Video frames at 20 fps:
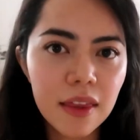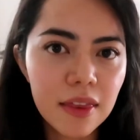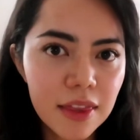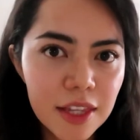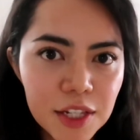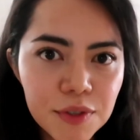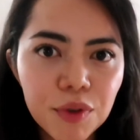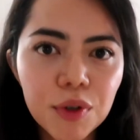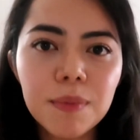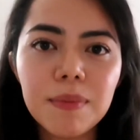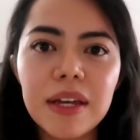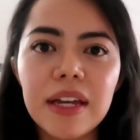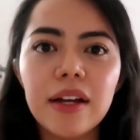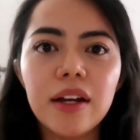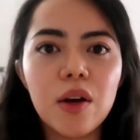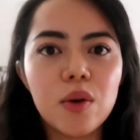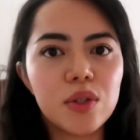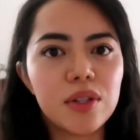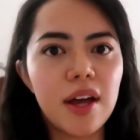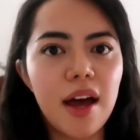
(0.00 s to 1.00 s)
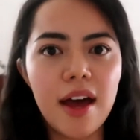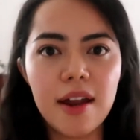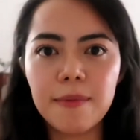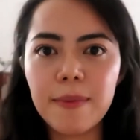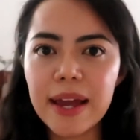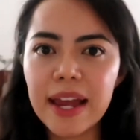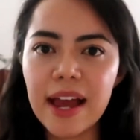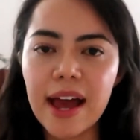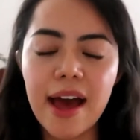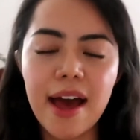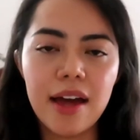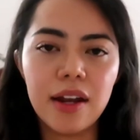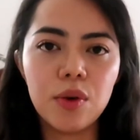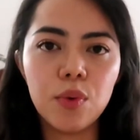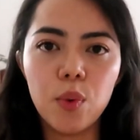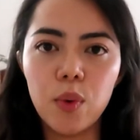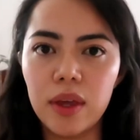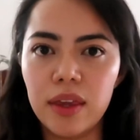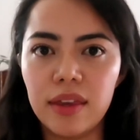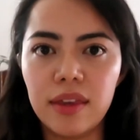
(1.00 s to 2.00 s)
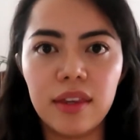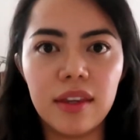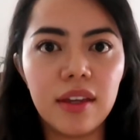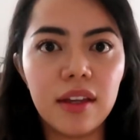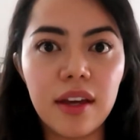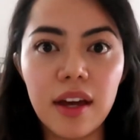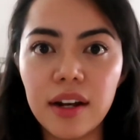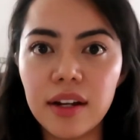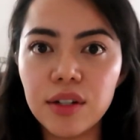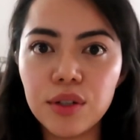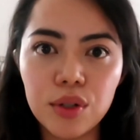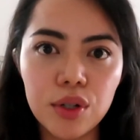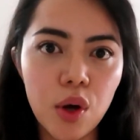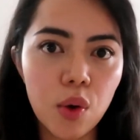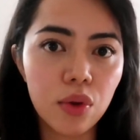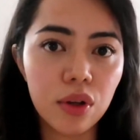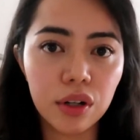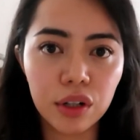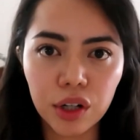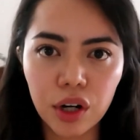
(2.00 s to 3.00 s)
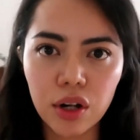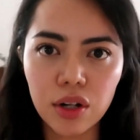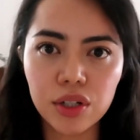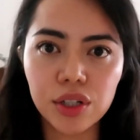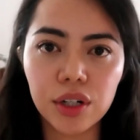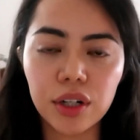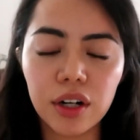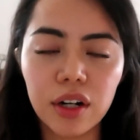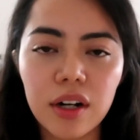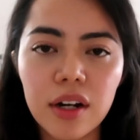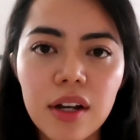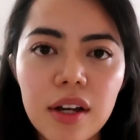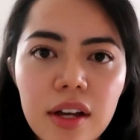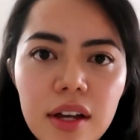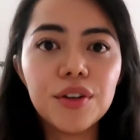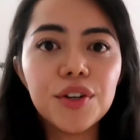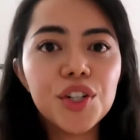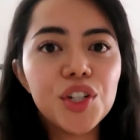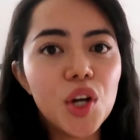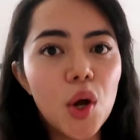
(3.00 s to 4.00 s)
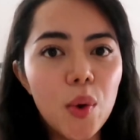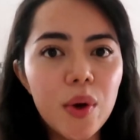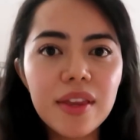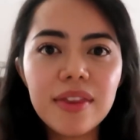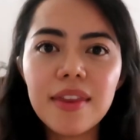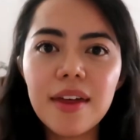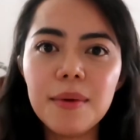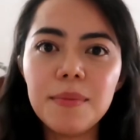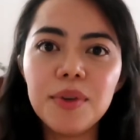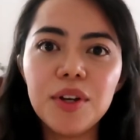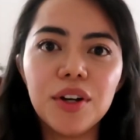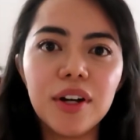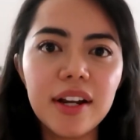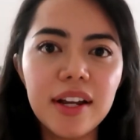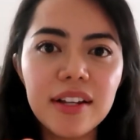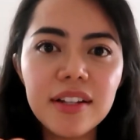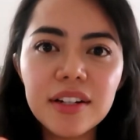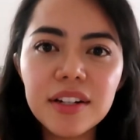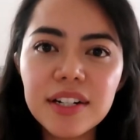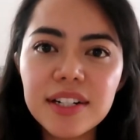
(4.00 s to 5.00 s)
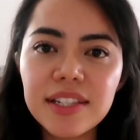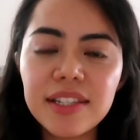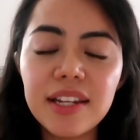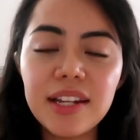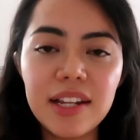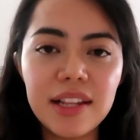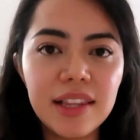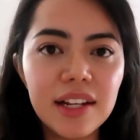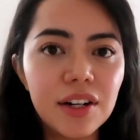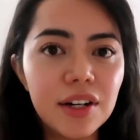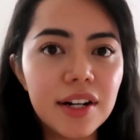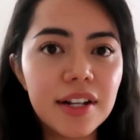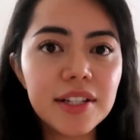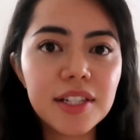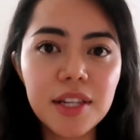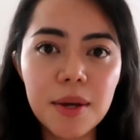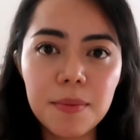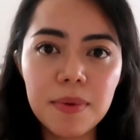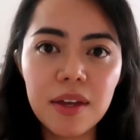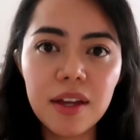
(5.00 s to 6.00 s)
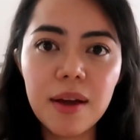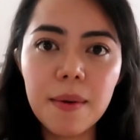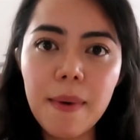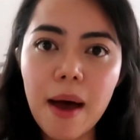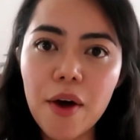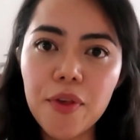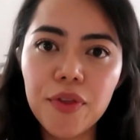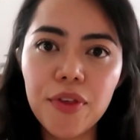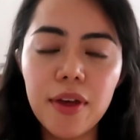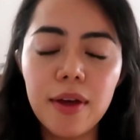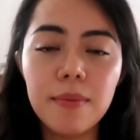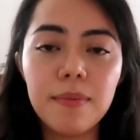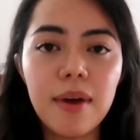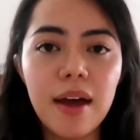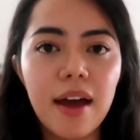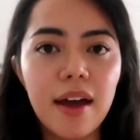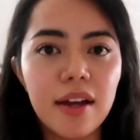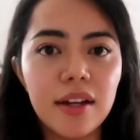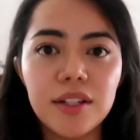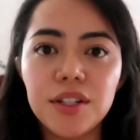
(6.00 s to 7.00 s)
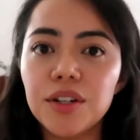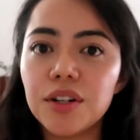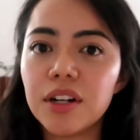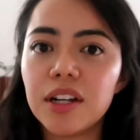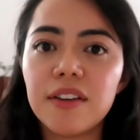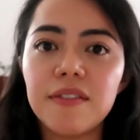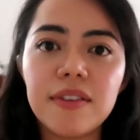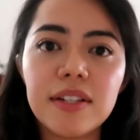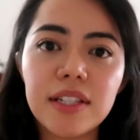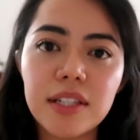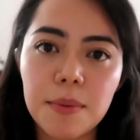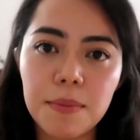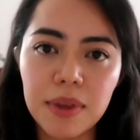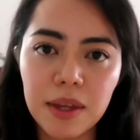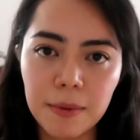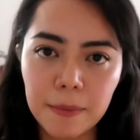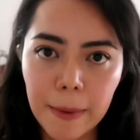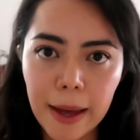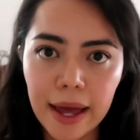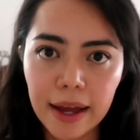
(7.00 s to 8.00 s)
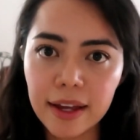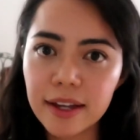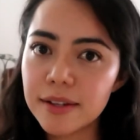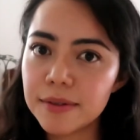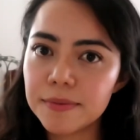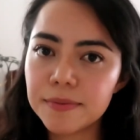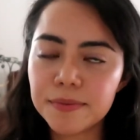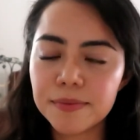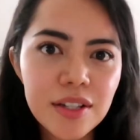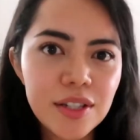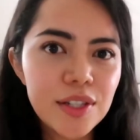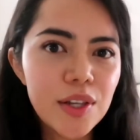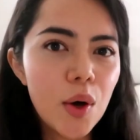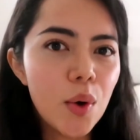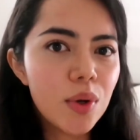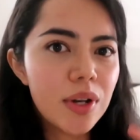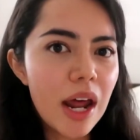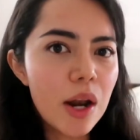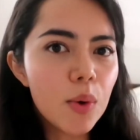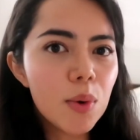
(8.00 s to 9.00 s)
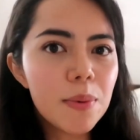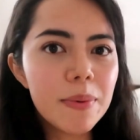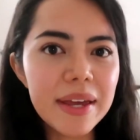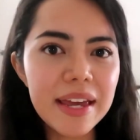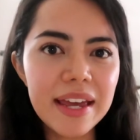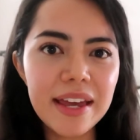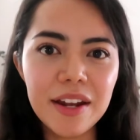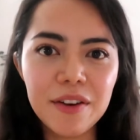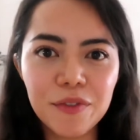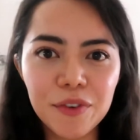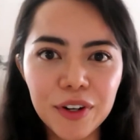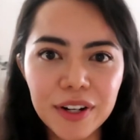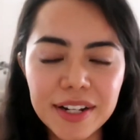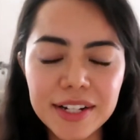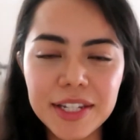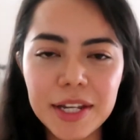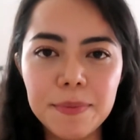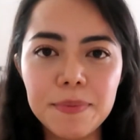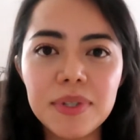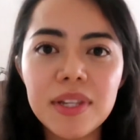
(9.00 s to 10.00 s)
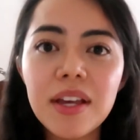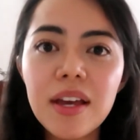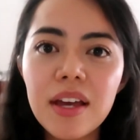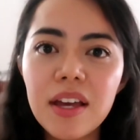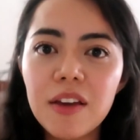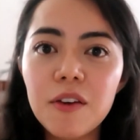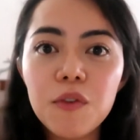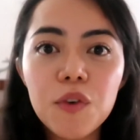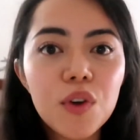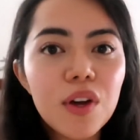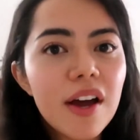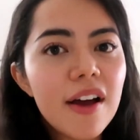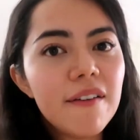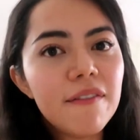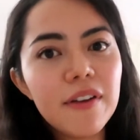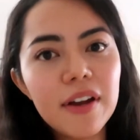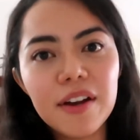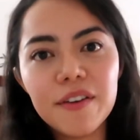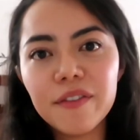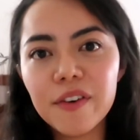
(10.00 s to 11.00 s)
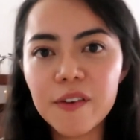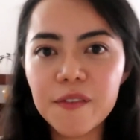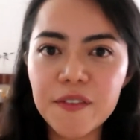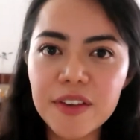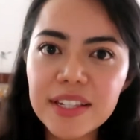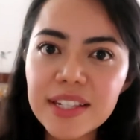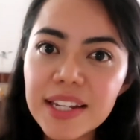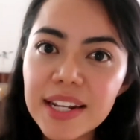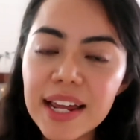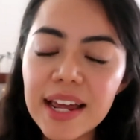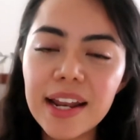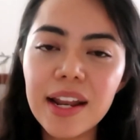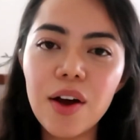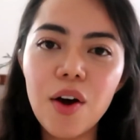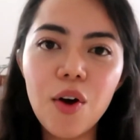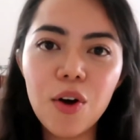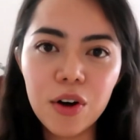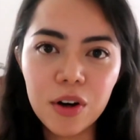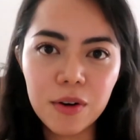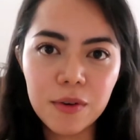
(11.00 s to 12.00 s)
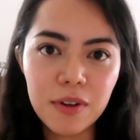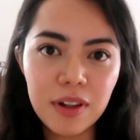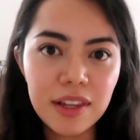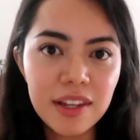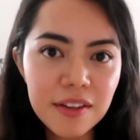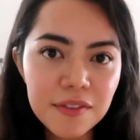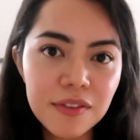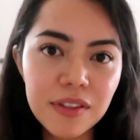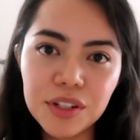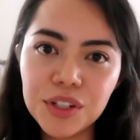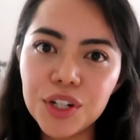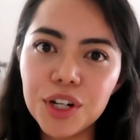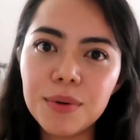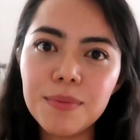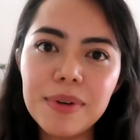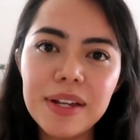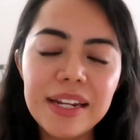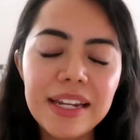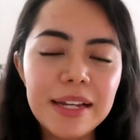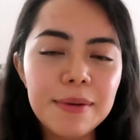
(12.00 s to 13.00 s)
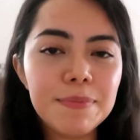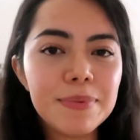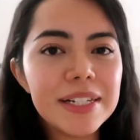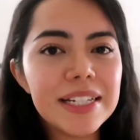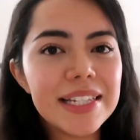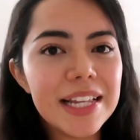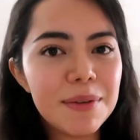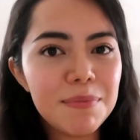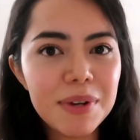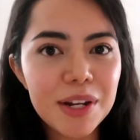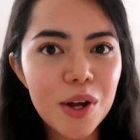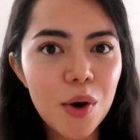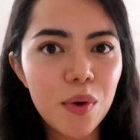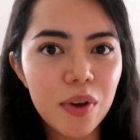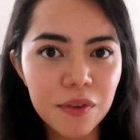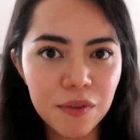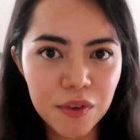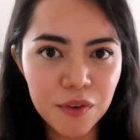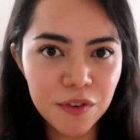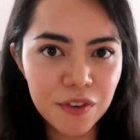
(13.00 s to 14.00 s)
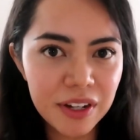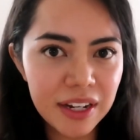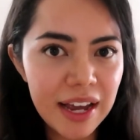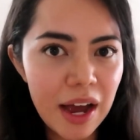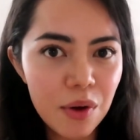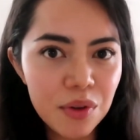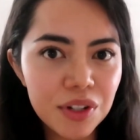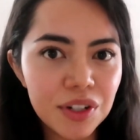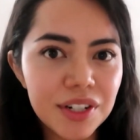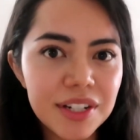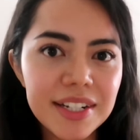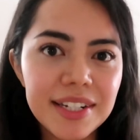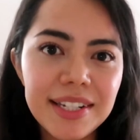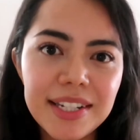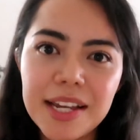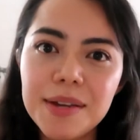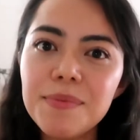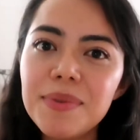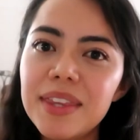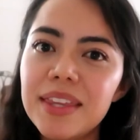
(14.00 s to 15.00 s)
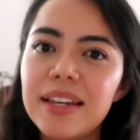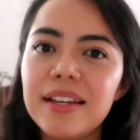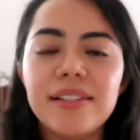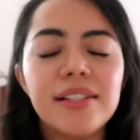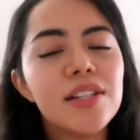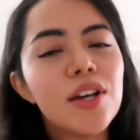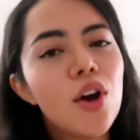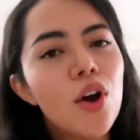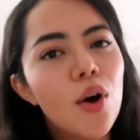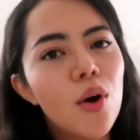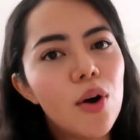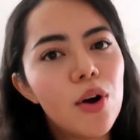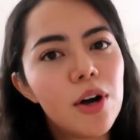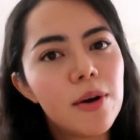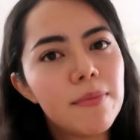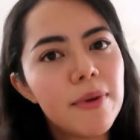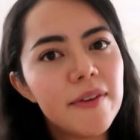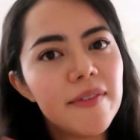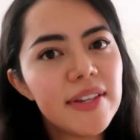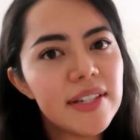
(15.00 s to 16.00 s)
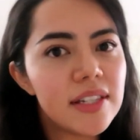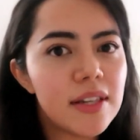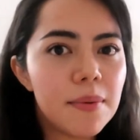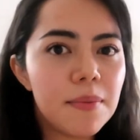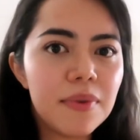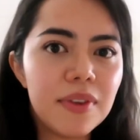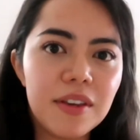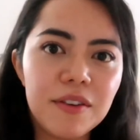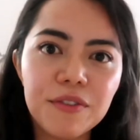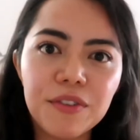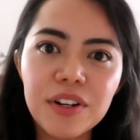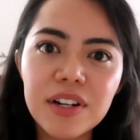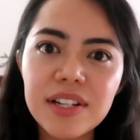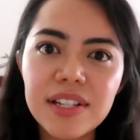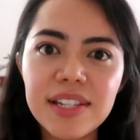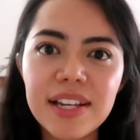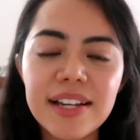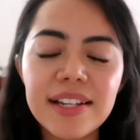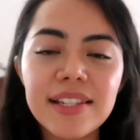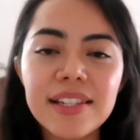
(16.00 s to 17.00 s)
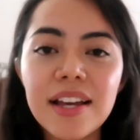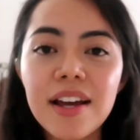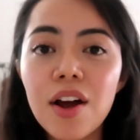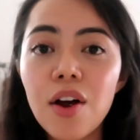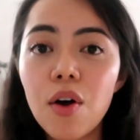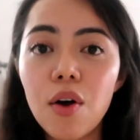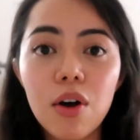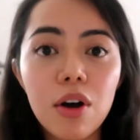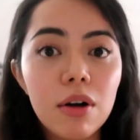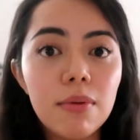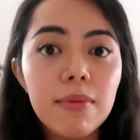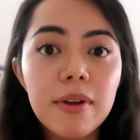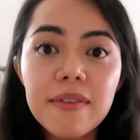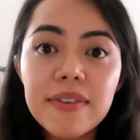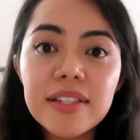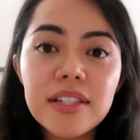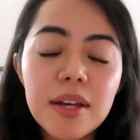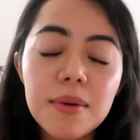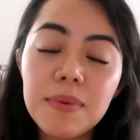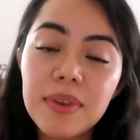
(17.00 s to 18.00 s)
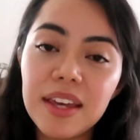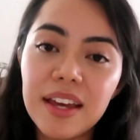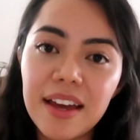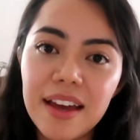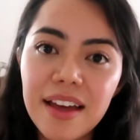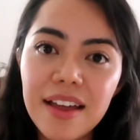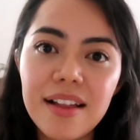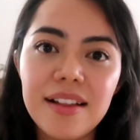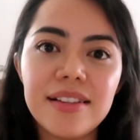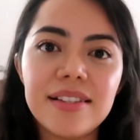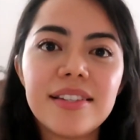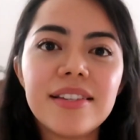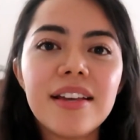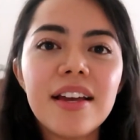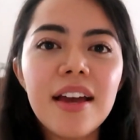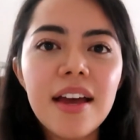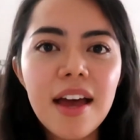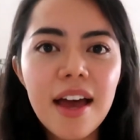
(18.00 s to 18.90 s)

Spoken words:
This for me goes hand by hand with getting to know their culture. You're showing them you're interested in learning something about them and you're giving something back. So that will be it for the tips. If you have ever visited or lived in Germany, please let me know if you've encountered the same things or maybe some differences or maybe something else.